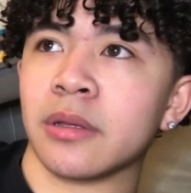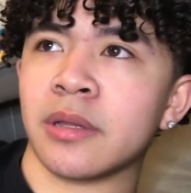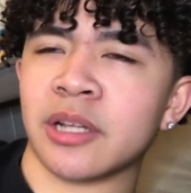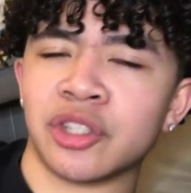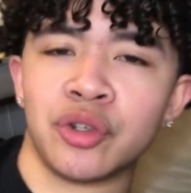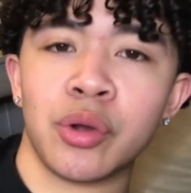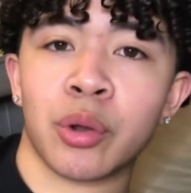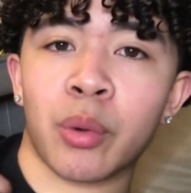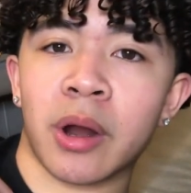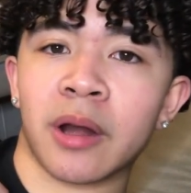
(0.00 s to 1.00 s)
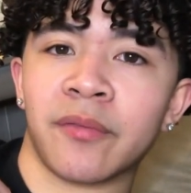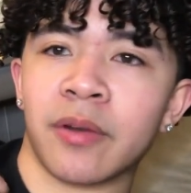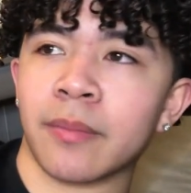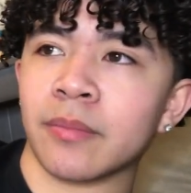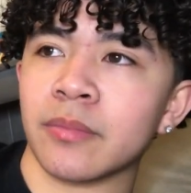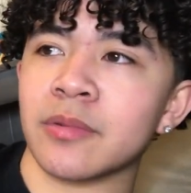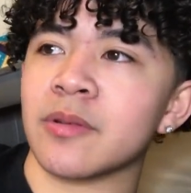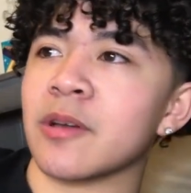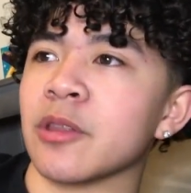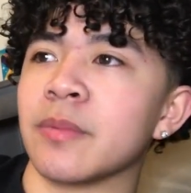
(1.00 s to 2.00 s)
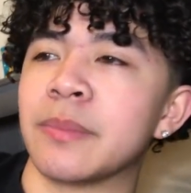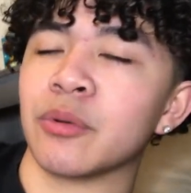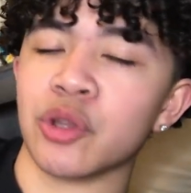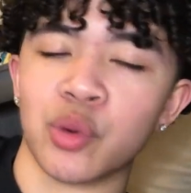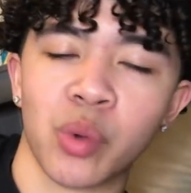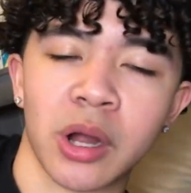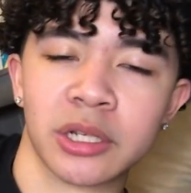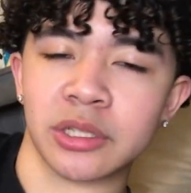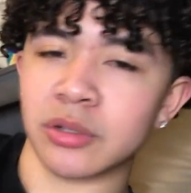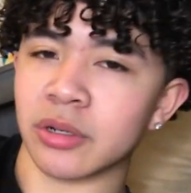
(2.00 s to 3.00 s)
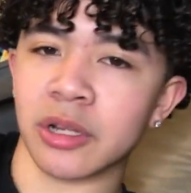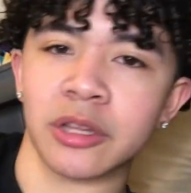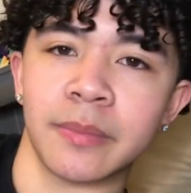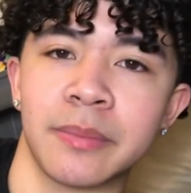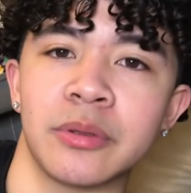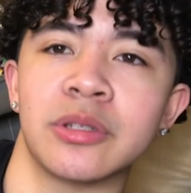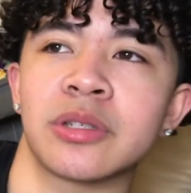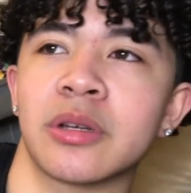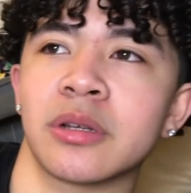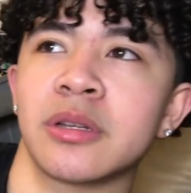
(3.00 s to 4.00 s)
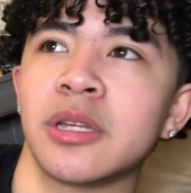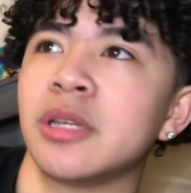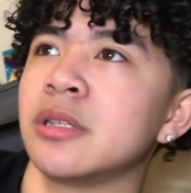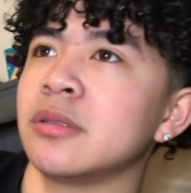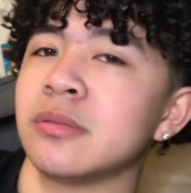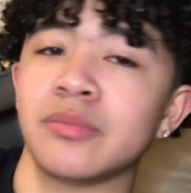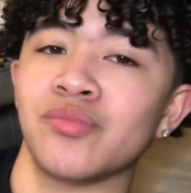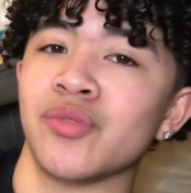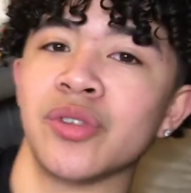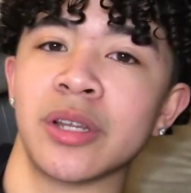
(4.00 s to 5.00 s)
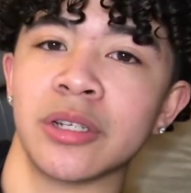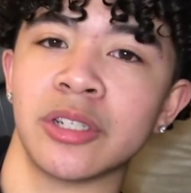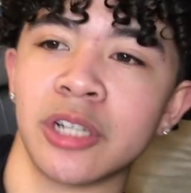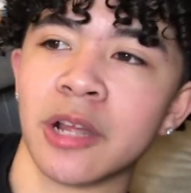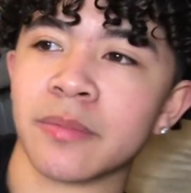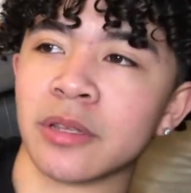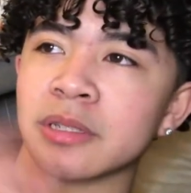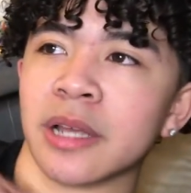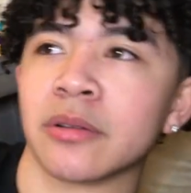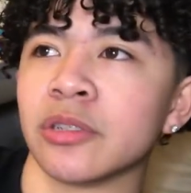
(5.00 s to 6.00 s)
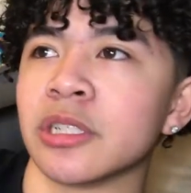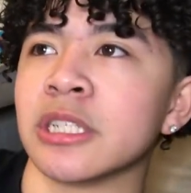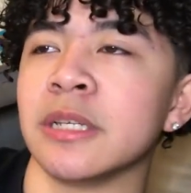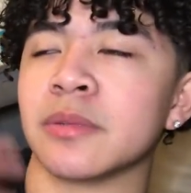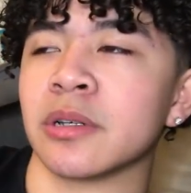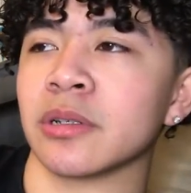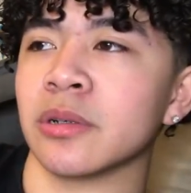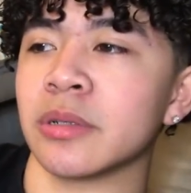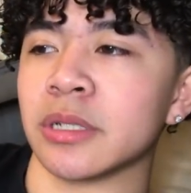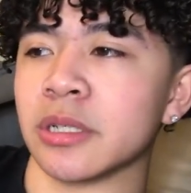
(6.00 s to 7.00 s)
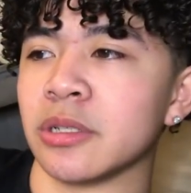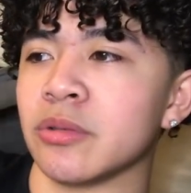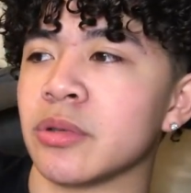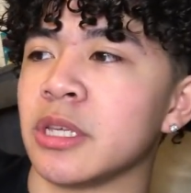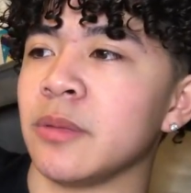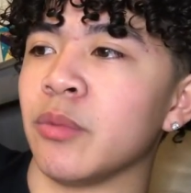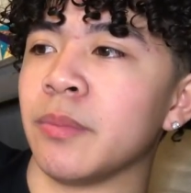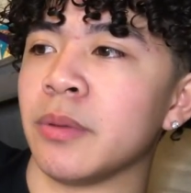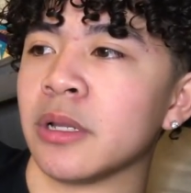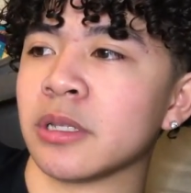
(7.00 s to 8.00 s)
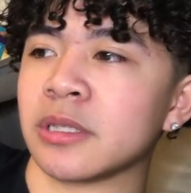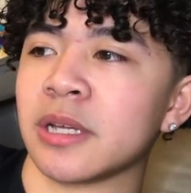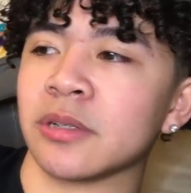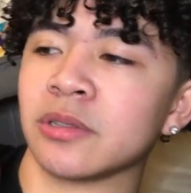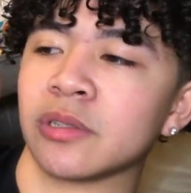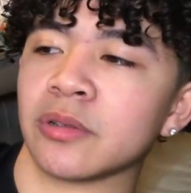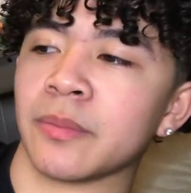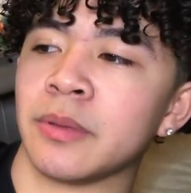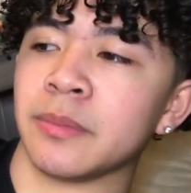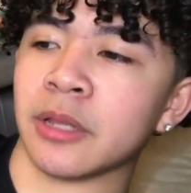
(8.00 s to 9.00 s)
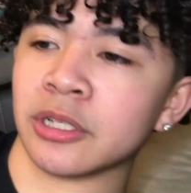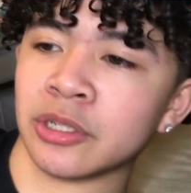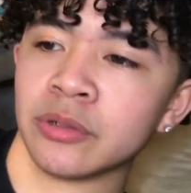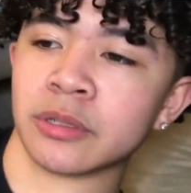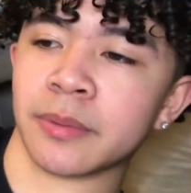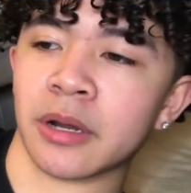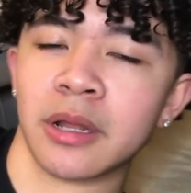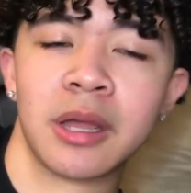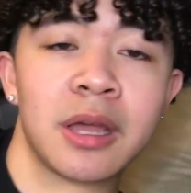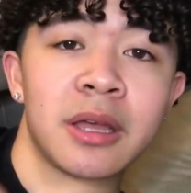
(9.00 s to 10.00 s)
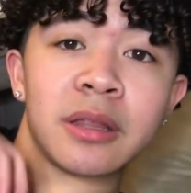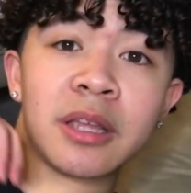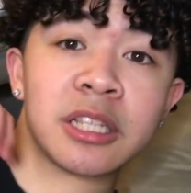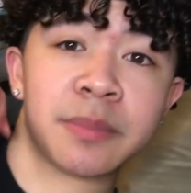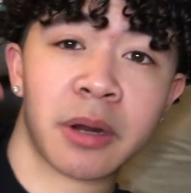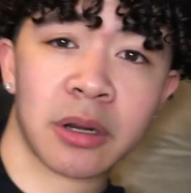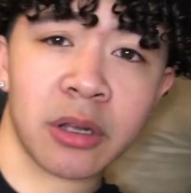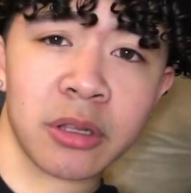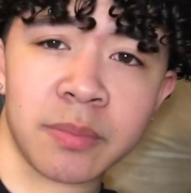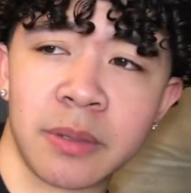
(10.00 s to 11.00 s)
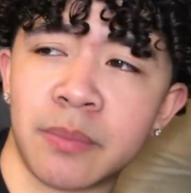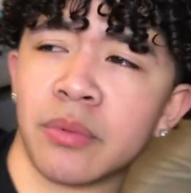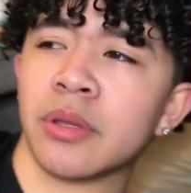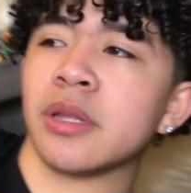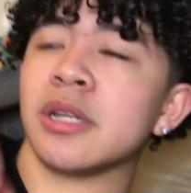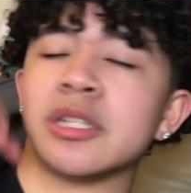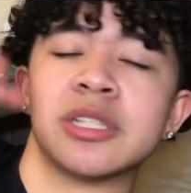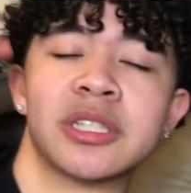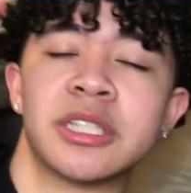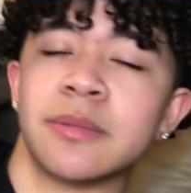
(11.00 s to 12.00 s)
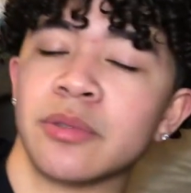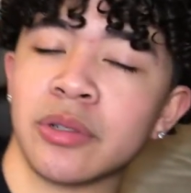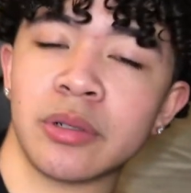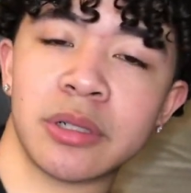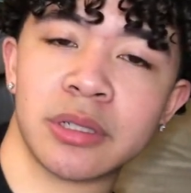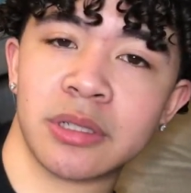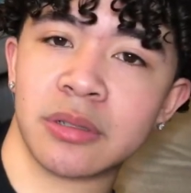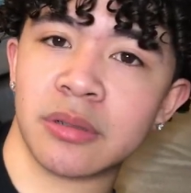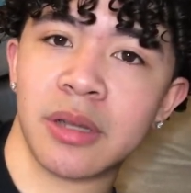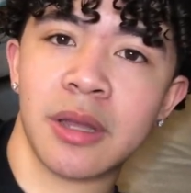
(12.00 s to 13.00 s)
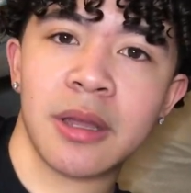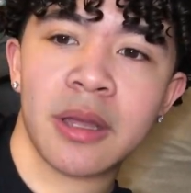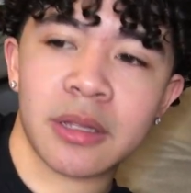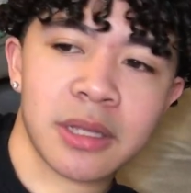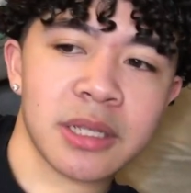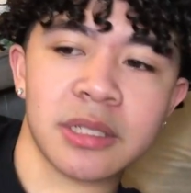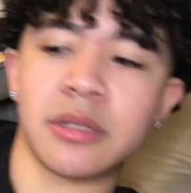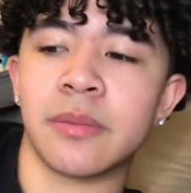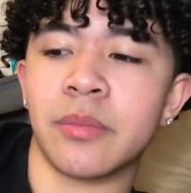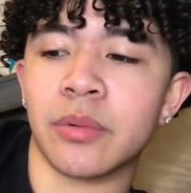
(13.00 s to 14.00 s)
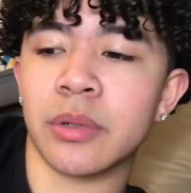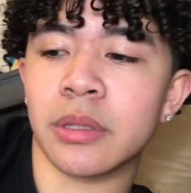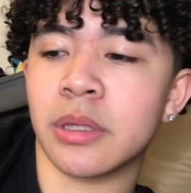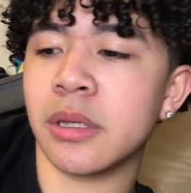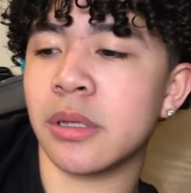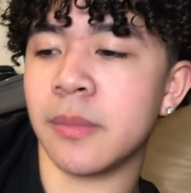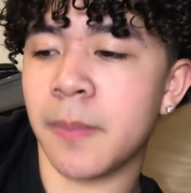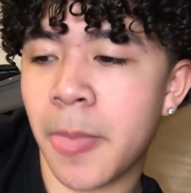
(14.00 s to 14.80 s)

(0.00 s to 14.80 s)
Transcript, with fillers: that you acquired from other people you watched or other people you saw. You done your job. The cycle just keeps on going, and you keep repeating the cycle. So the people that you inspired, they inspired other people, and then it just keeps going. So that's the number one thing.